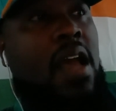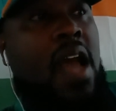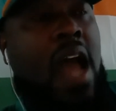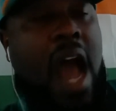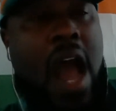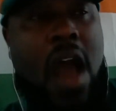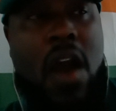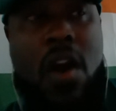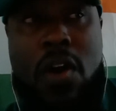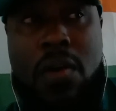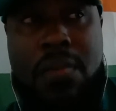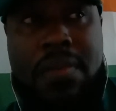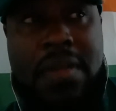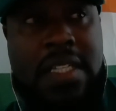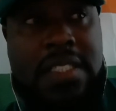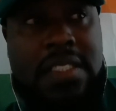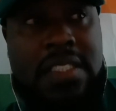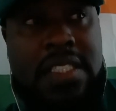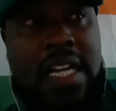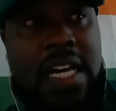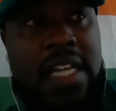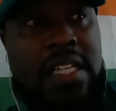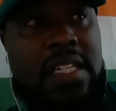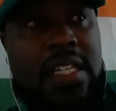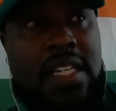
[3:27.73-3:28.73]
I hope that's
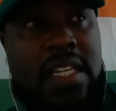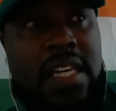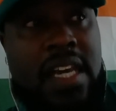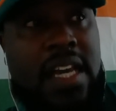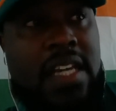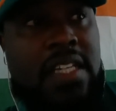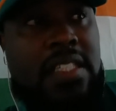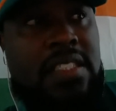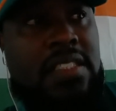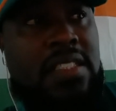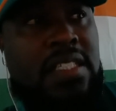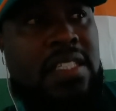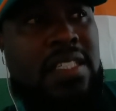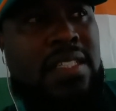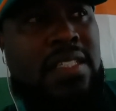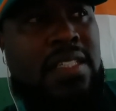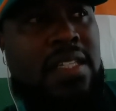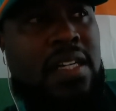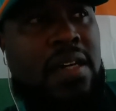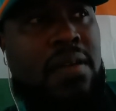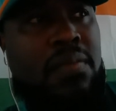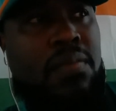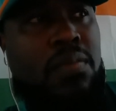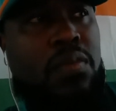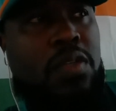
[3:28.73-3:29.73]
not the case. And
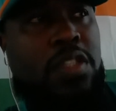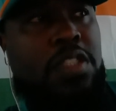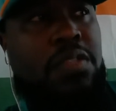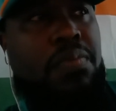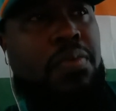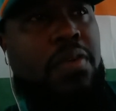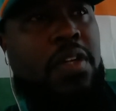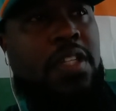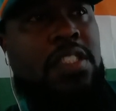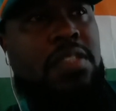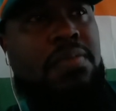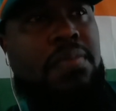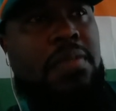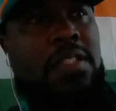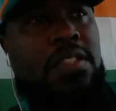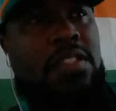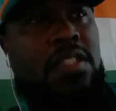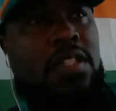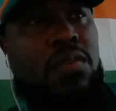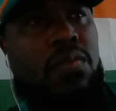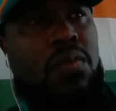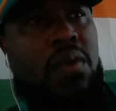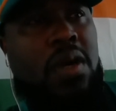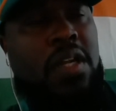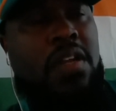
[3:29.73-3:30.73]
which brings me
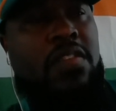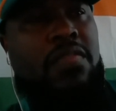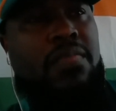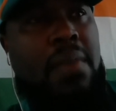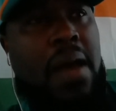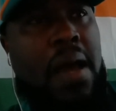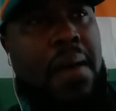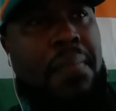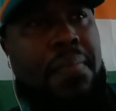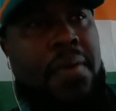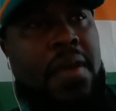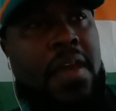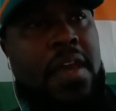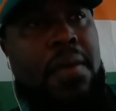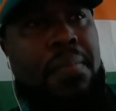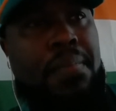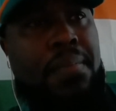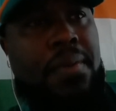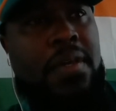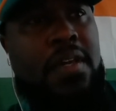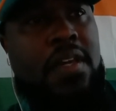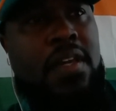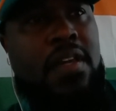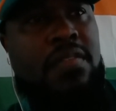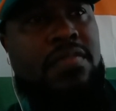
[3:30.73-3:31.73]
to one of my pet
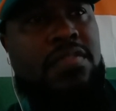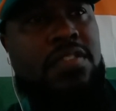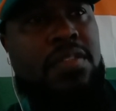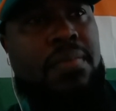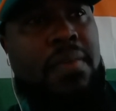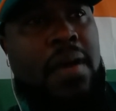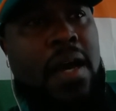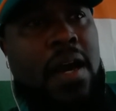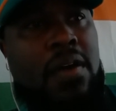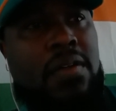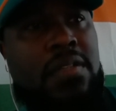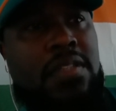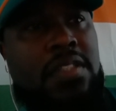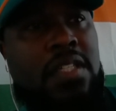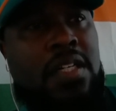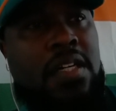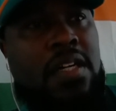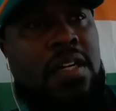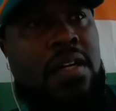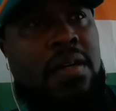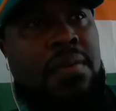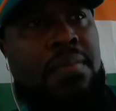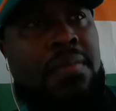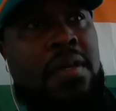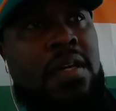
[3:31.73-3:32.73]
peeves about
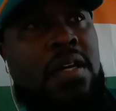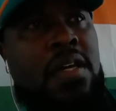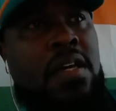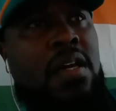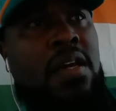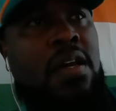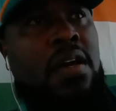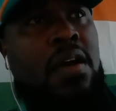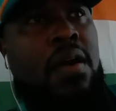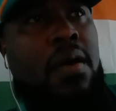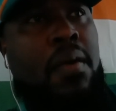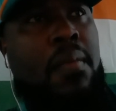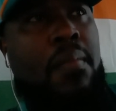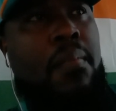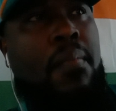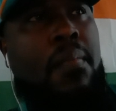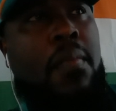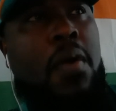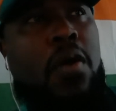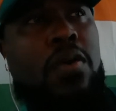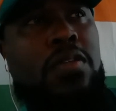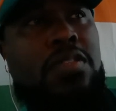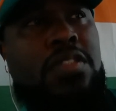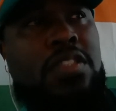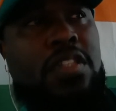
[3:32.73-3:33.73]

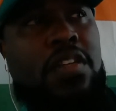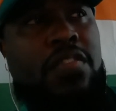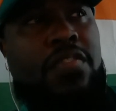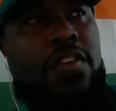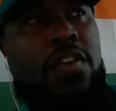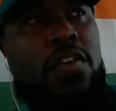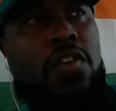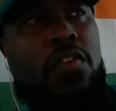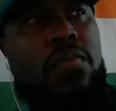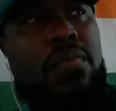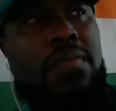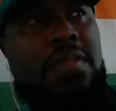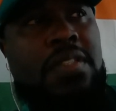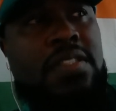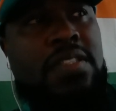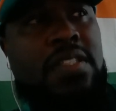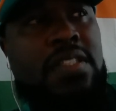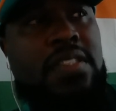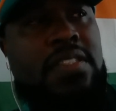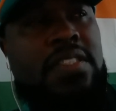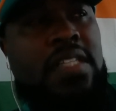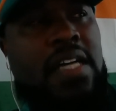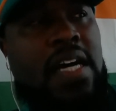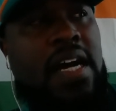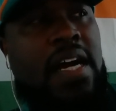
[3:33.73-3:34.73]
most of human
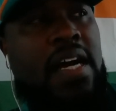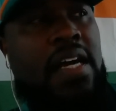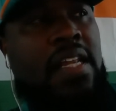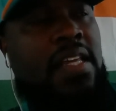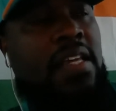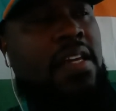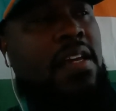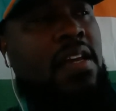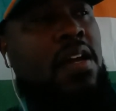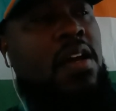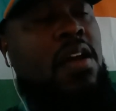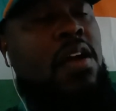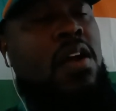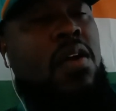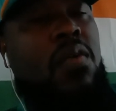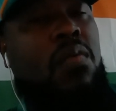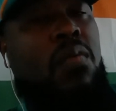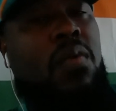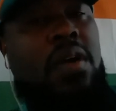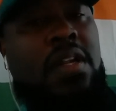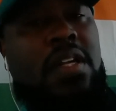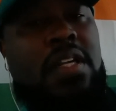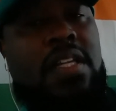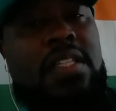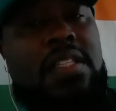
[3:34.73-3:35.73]
society.
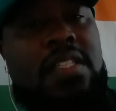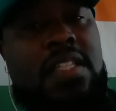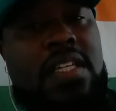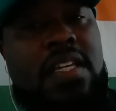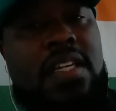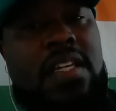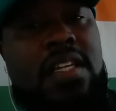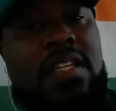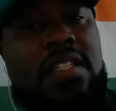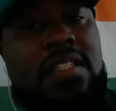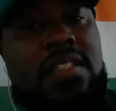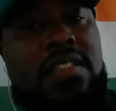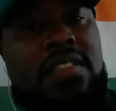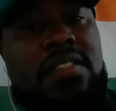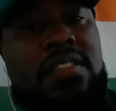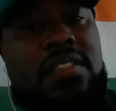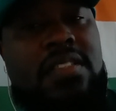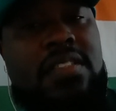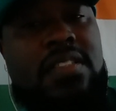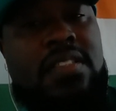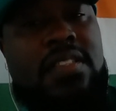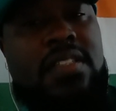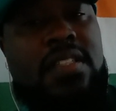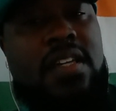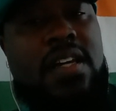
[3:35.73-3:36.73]
One of the
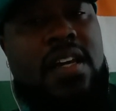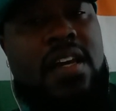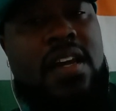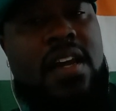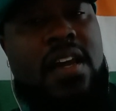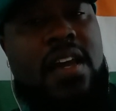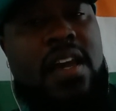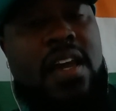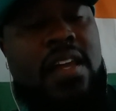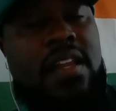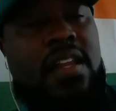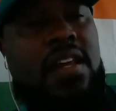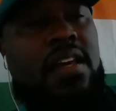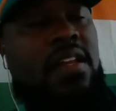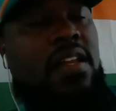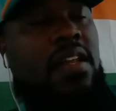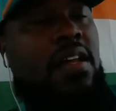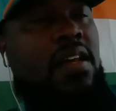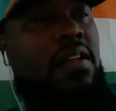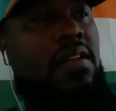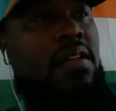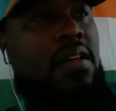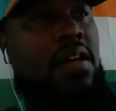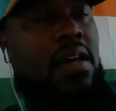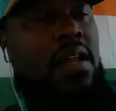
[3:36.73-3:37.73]
things,
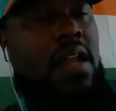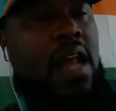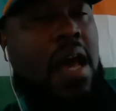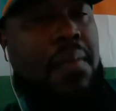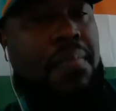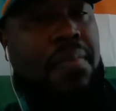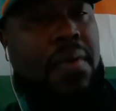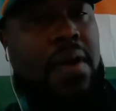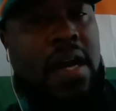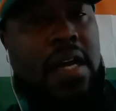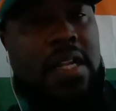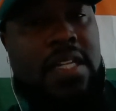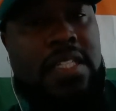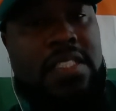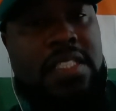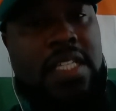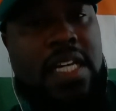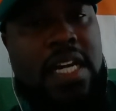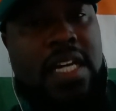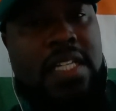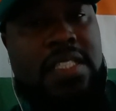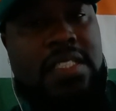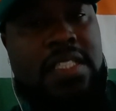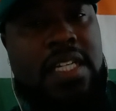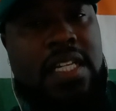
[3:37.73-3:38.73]
and I
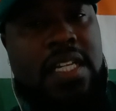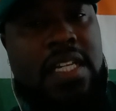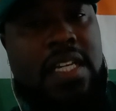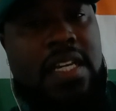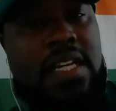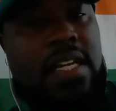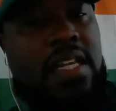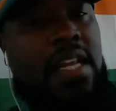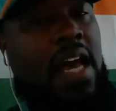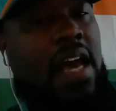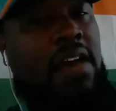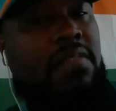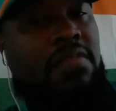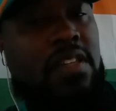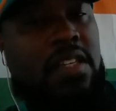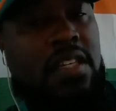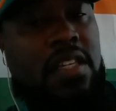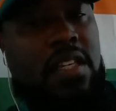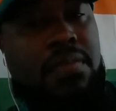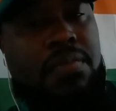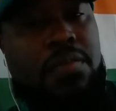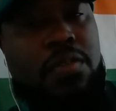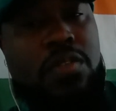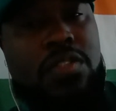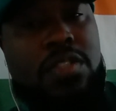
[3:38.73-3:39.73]
apologize yet again, I have to
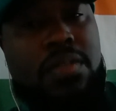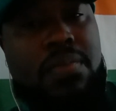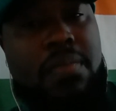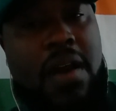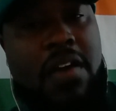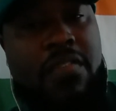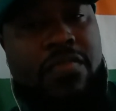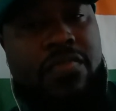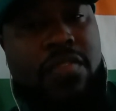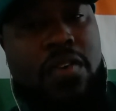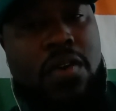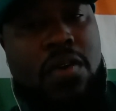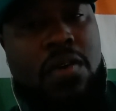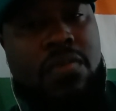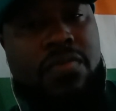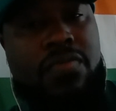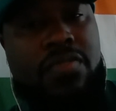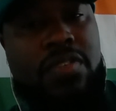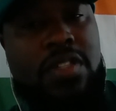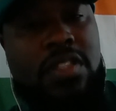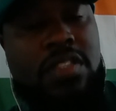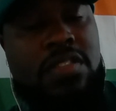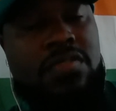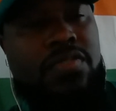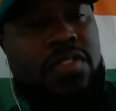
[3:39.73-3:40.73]
keep using my phone
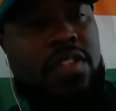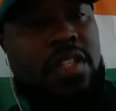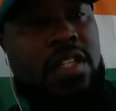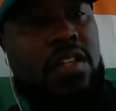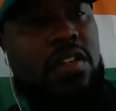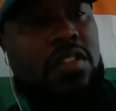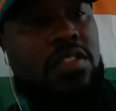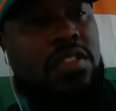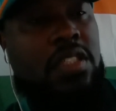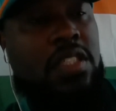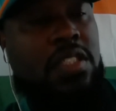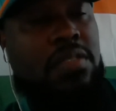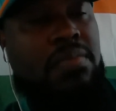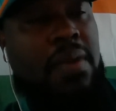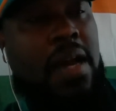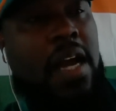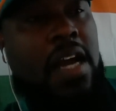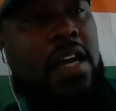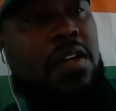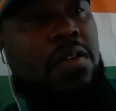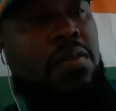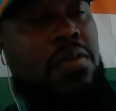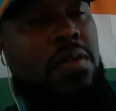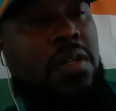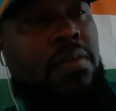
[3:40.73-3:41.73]
for these videos because my
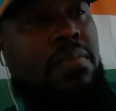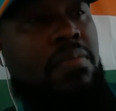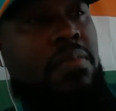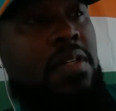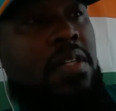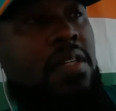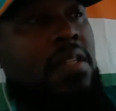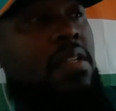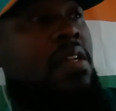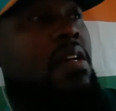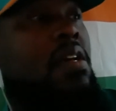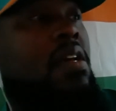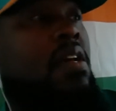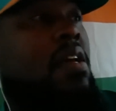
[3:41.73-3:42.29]
equipment